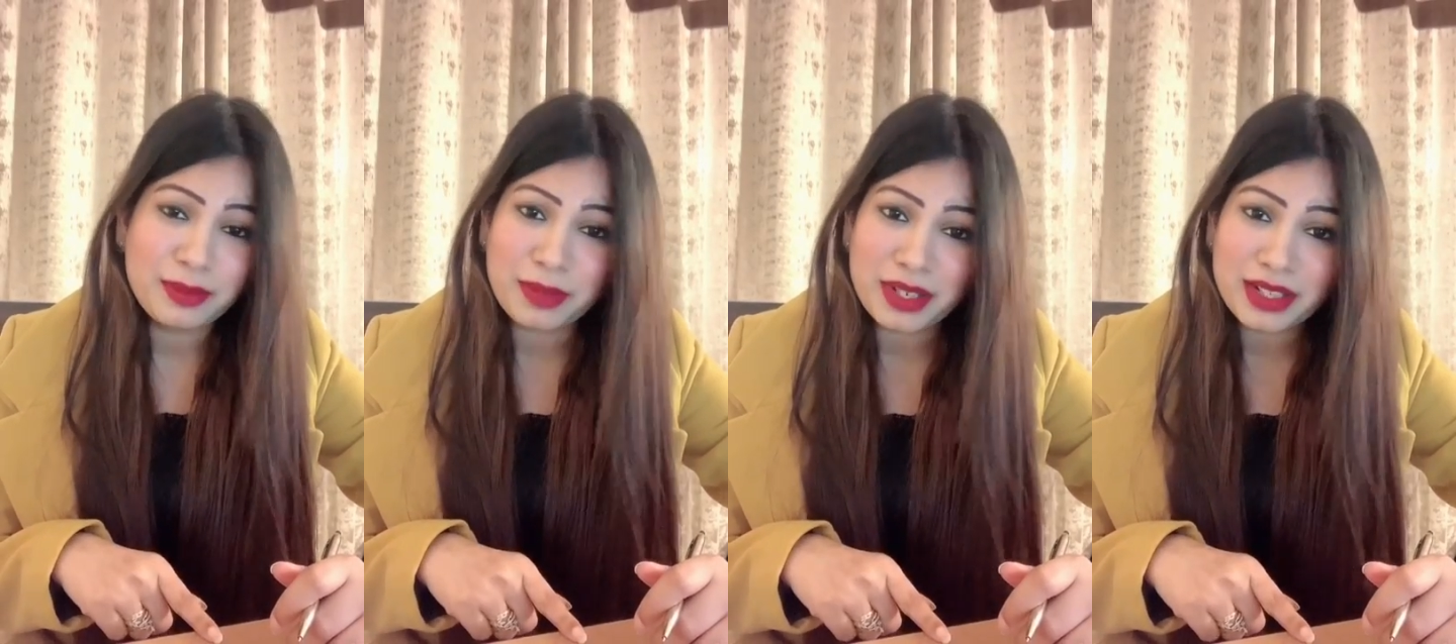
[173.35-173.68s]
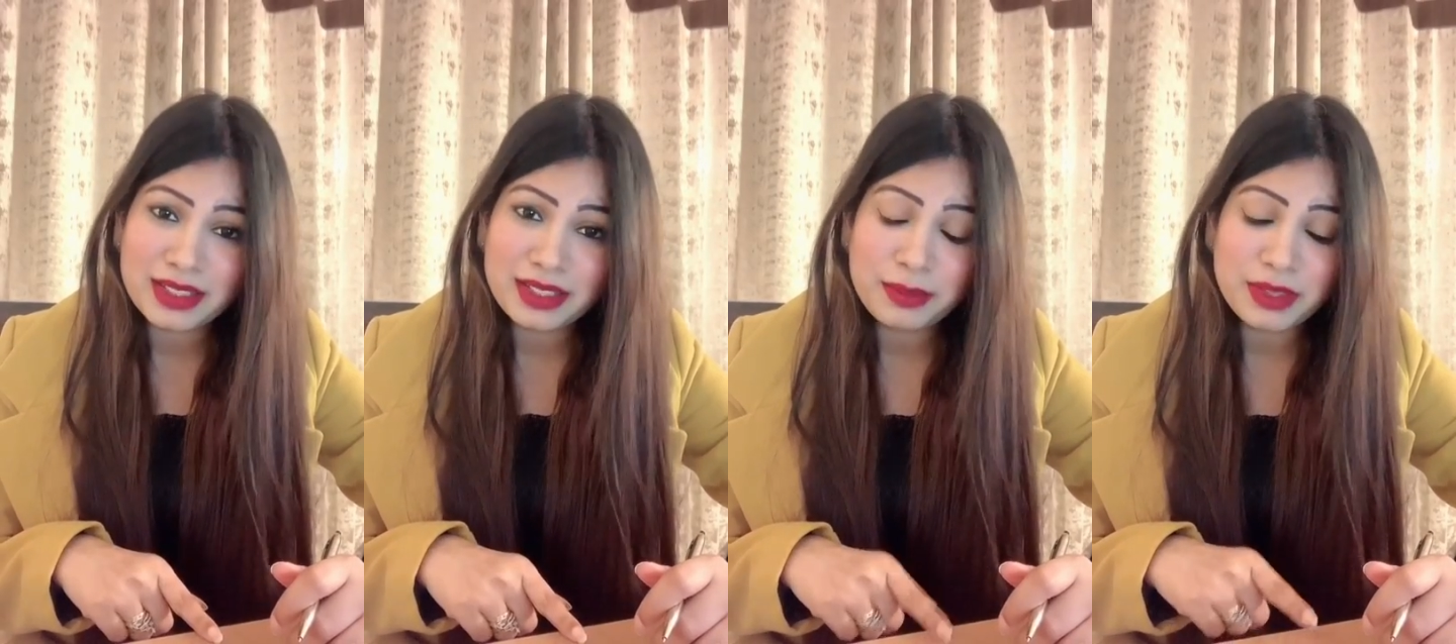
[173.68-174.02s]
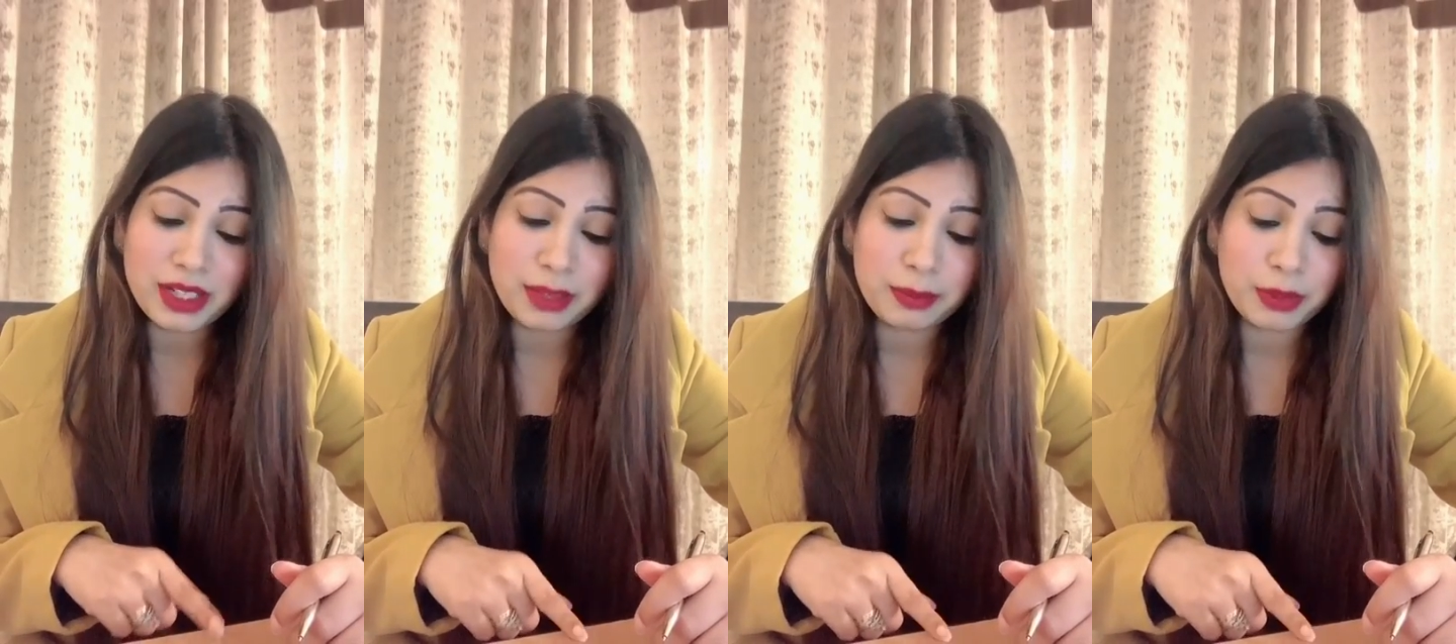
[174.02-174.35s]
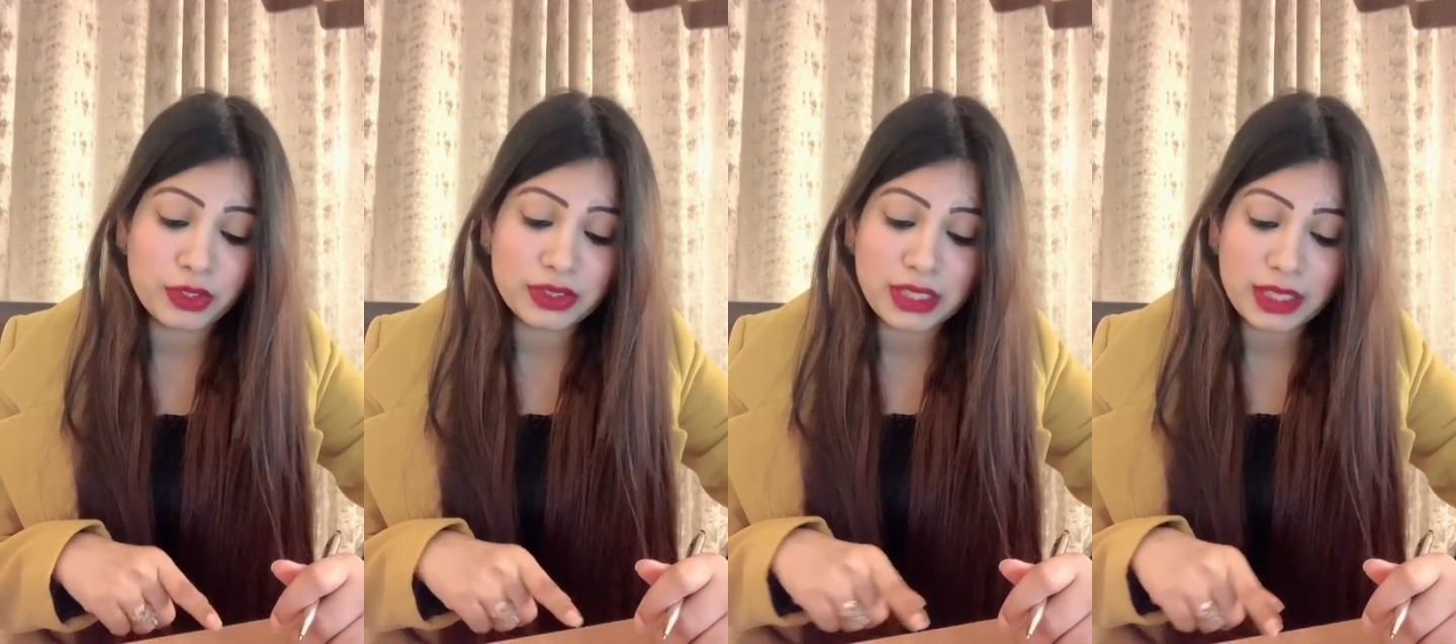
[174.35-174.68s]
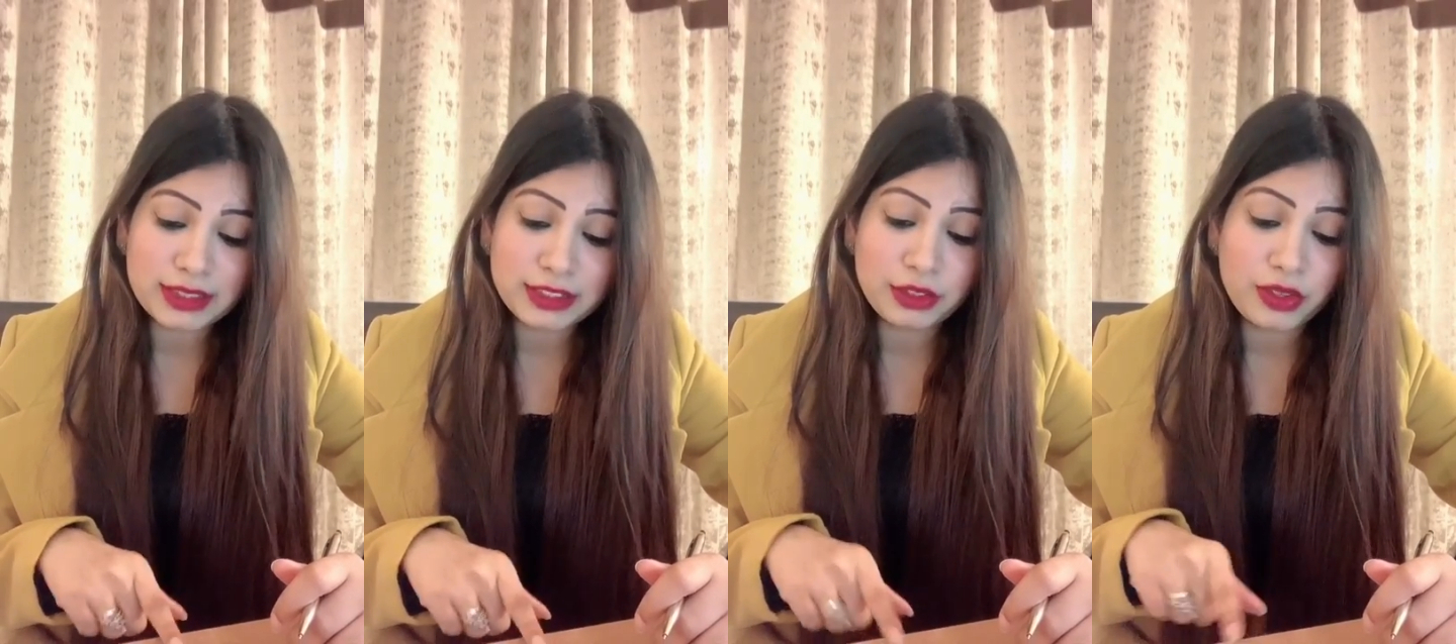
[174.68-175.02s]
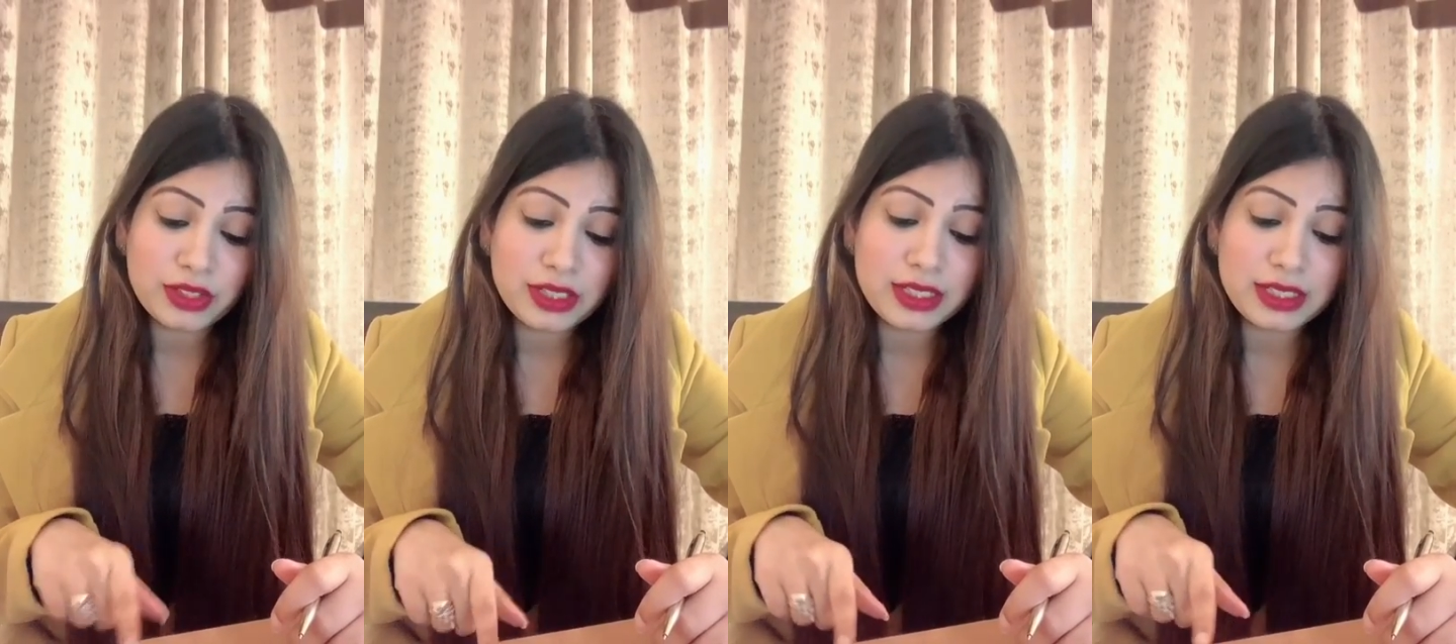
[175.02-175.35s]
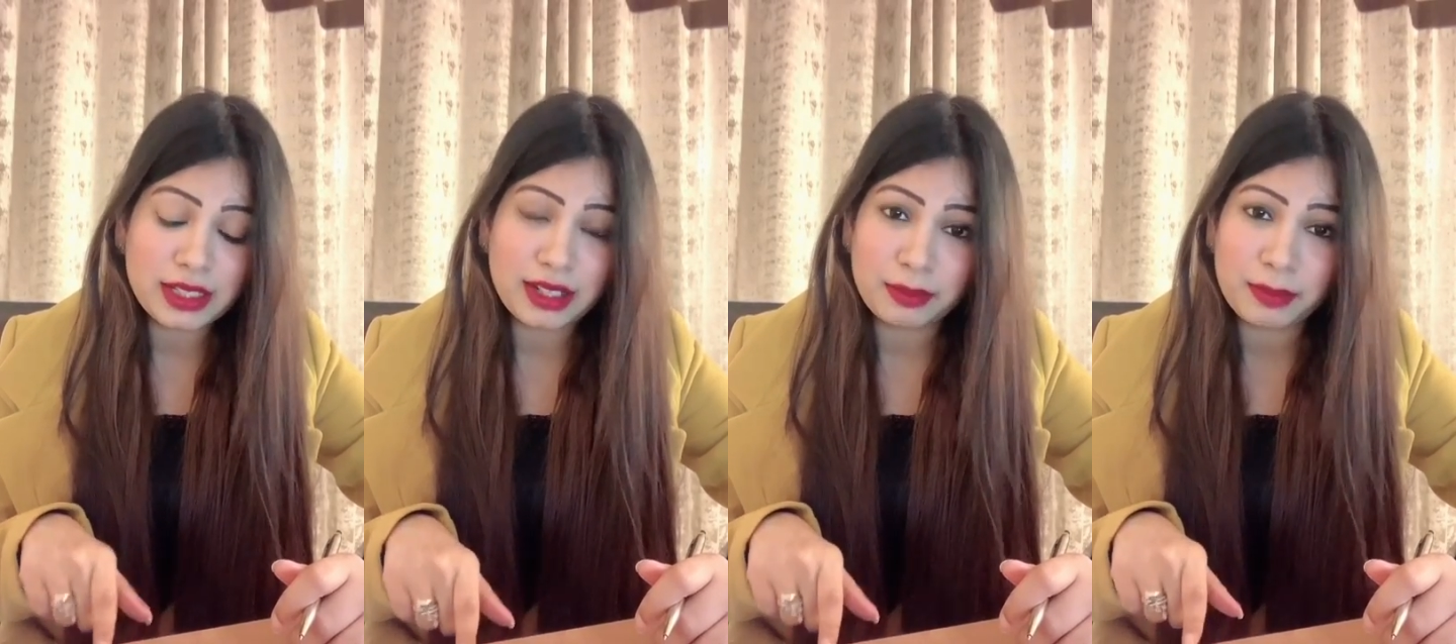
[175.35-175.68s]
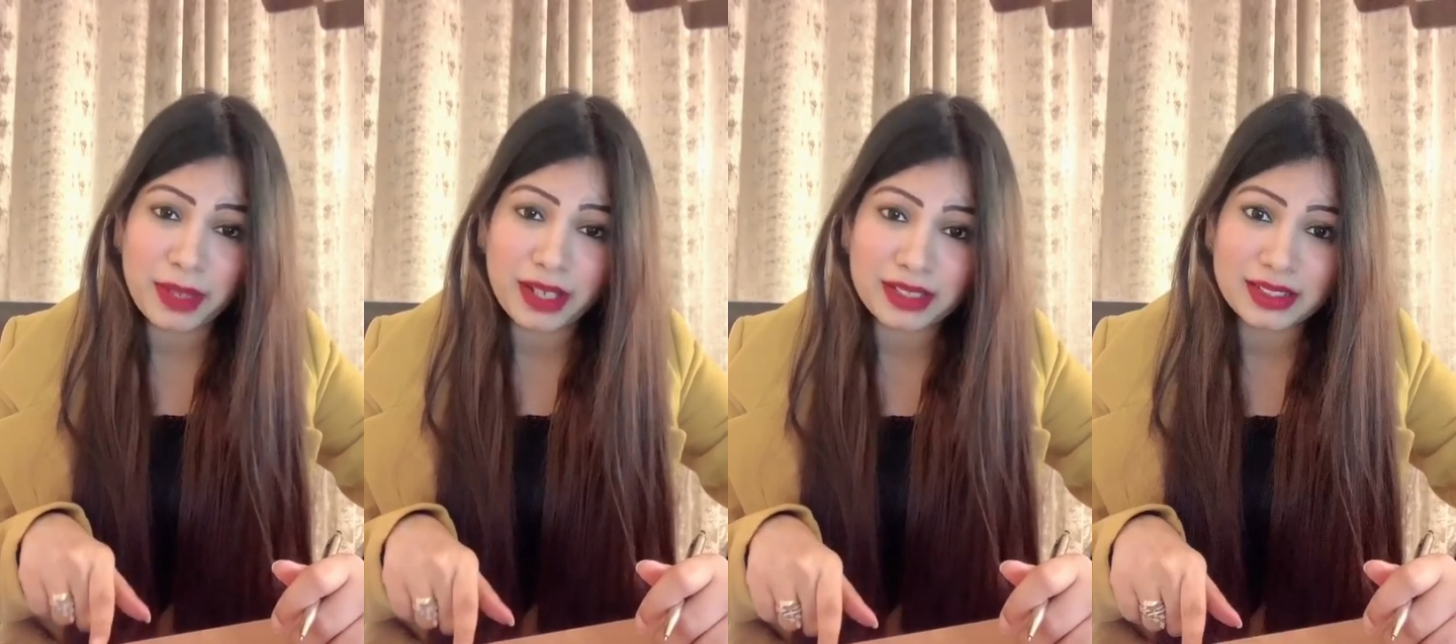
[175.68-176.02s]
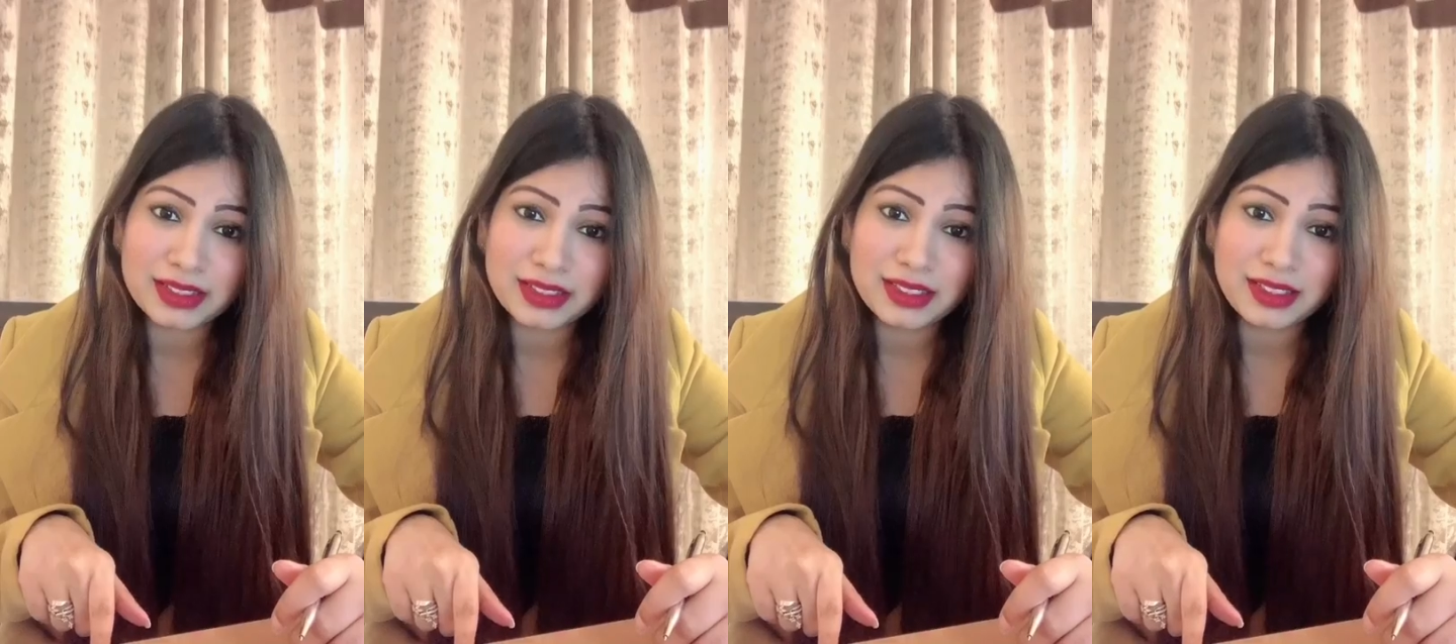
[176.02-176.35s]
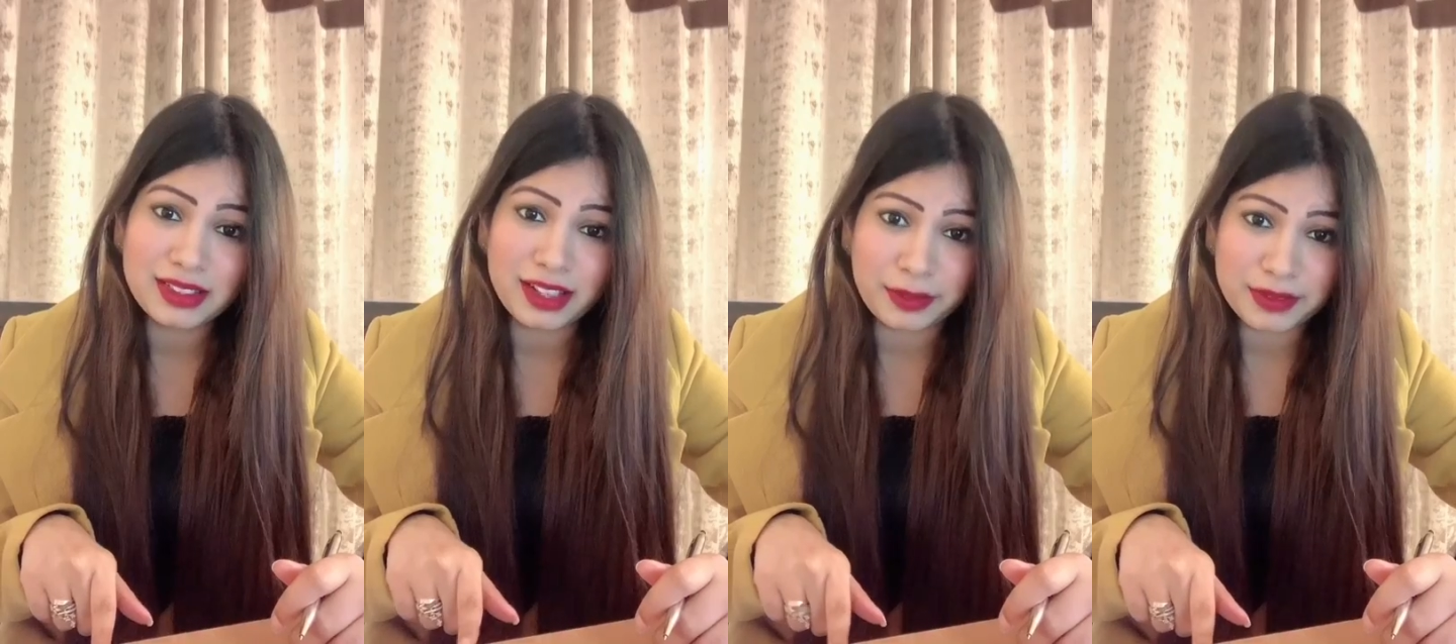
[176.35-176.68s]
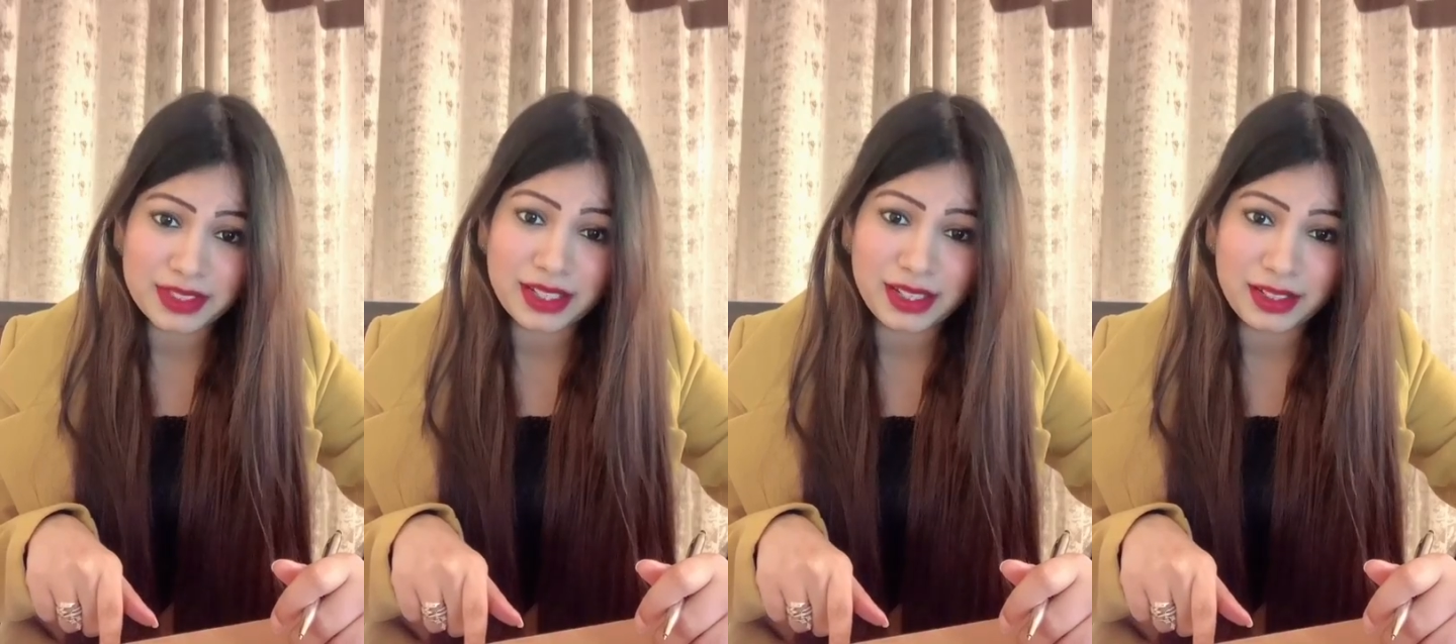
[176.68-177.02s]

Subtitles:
Make some time because that's not leading a balanced lifestyle.